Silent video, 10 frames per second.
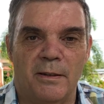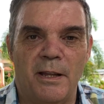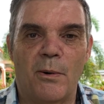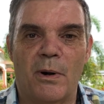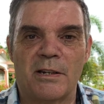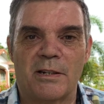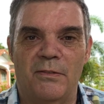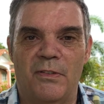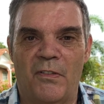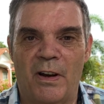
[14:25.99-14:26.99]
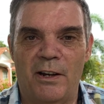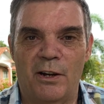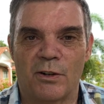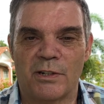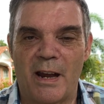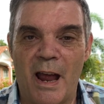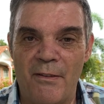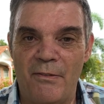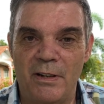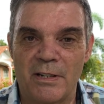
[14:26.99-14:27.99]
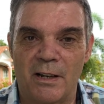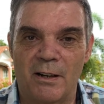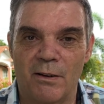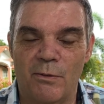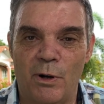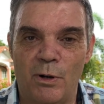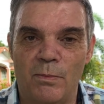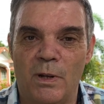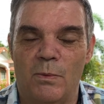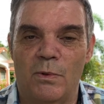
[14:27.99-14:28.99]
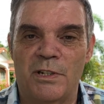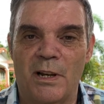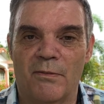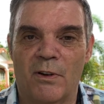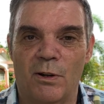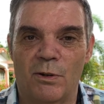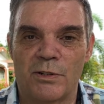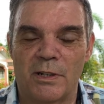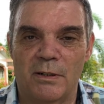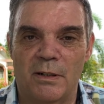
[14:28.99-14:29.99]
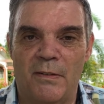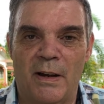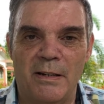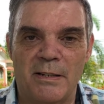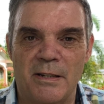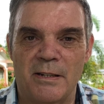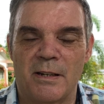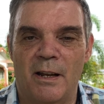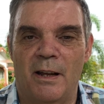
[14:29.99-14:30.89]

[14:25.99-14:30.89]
They were asking for fire doors in every single room with self-closing devices,